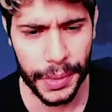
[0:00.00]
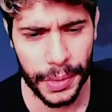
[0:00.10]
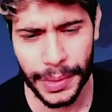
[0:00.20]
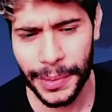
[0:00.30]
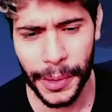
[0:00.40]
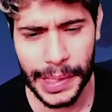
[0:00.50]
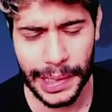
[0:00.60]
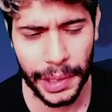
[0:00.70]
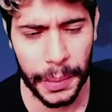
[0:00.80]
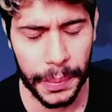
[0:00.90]
so it's very
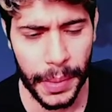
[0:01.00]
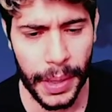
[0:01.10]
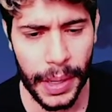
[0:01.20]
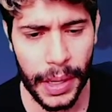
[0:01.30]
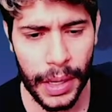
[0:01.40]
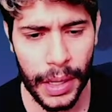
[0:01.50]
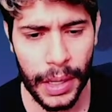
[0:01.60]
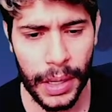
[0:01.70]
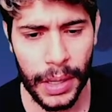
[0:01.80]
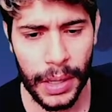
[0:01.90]
slim.
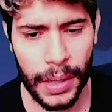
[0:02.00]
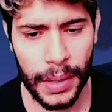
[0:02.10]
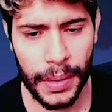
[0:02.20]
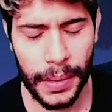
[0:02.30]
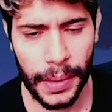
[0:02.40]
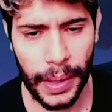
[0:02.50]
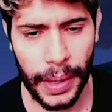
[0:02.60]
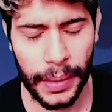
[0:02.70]
Yeah.